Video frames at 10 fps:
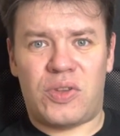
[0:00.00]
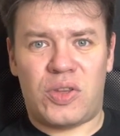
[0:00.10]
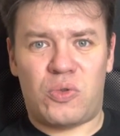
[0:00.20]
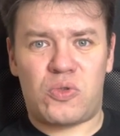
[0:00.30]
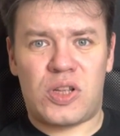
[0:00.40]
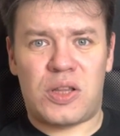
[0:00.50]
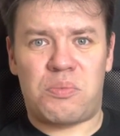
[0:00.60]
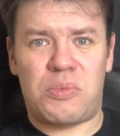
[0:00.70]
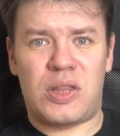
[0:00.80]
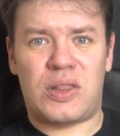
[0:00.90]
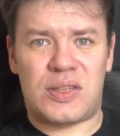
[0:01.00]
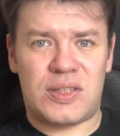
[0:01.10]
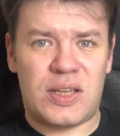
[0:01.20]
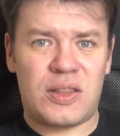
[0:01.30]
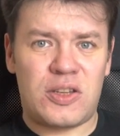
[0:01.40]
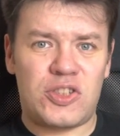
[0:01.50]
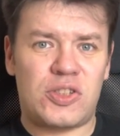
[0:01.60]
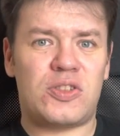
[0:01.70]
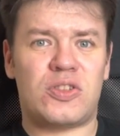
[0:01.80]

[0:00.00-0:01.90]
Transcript: we usually mean the signature.